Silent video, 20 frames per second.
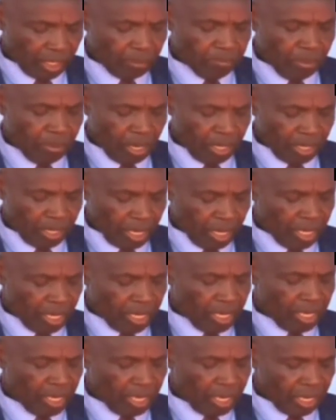despite the
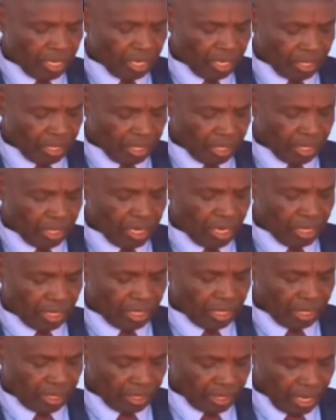increase in
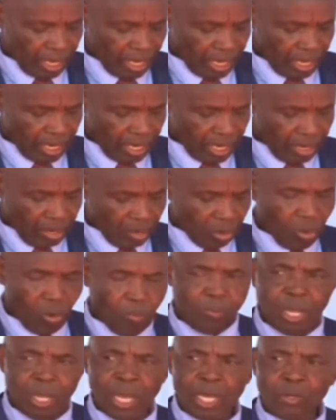candidature,
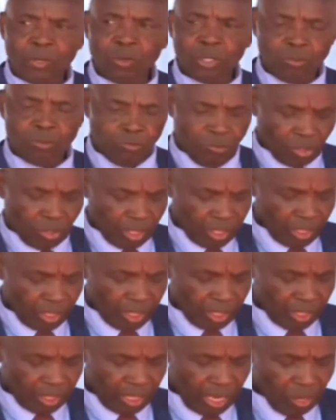compared with
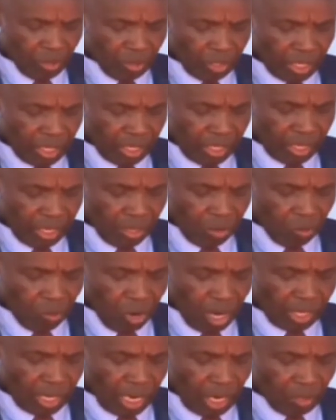
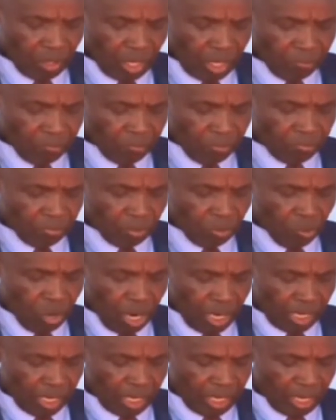
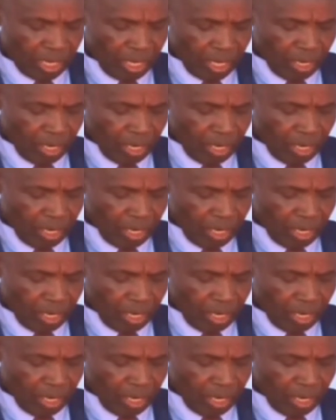46,151,